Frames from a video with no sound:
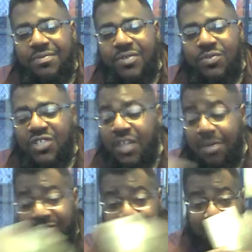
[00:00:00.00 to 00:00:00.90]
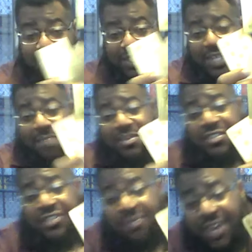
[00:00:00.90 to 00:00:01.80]
which comes from this type of
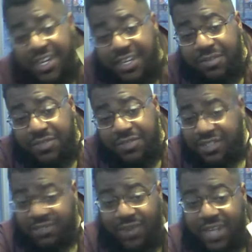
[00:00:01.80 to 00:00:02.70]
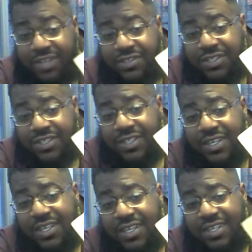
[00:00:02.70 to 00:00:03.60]
energy right here, which is right under this.
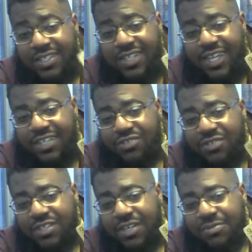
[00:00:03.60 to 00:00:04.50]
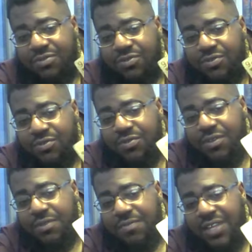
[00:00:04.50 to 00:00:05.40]
It's like a dream come true
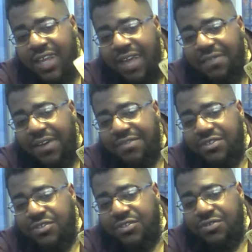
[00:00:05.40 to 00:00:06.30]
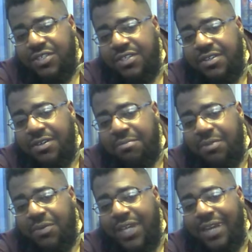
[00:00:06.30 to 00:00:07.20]
in life after union,
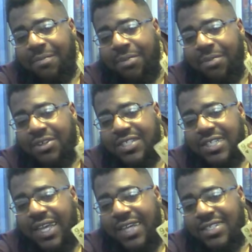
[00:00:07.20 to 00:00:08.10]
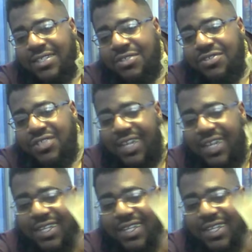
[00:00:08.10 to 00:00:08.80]
but we got a bossy ass energy. Like